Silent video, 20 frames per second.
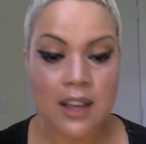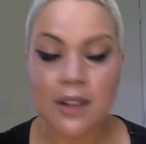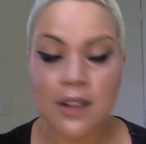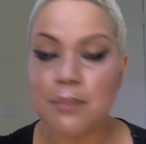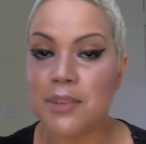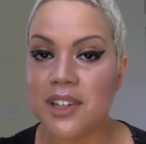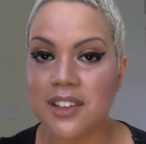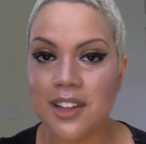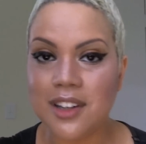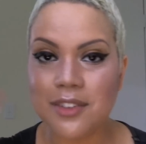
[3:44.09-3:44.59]

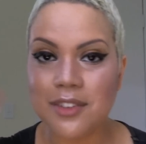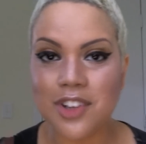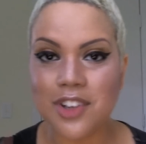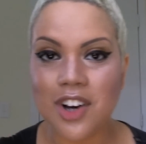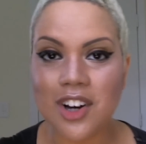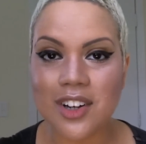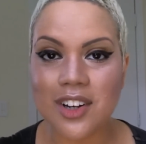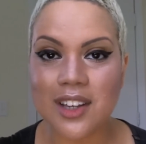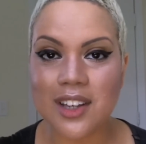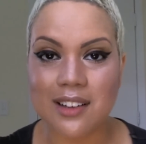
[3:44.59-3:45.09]
But enough
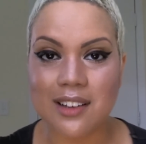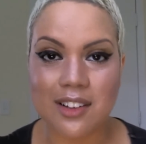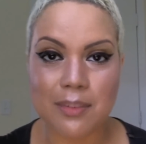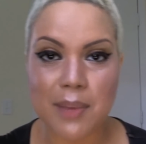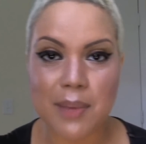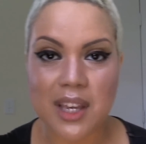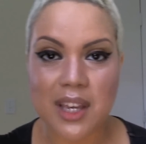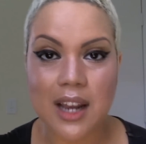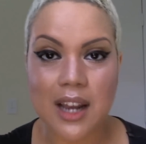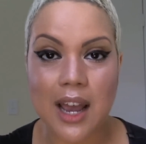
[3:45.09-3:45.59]
talking, let's
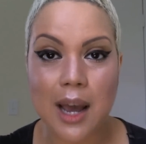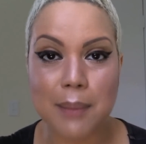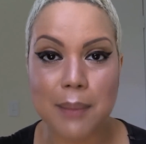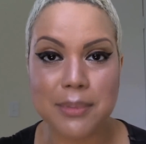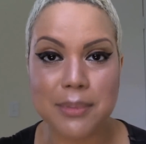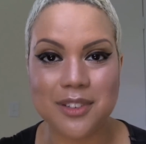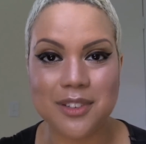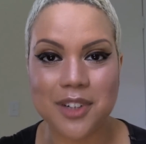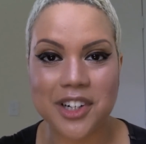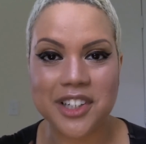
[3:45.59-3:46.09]
make it
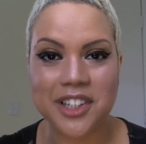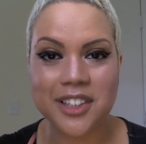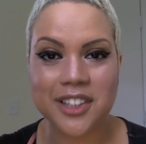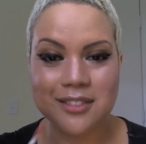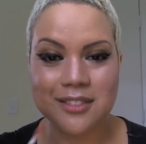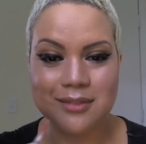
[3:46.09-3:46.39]
happen, right?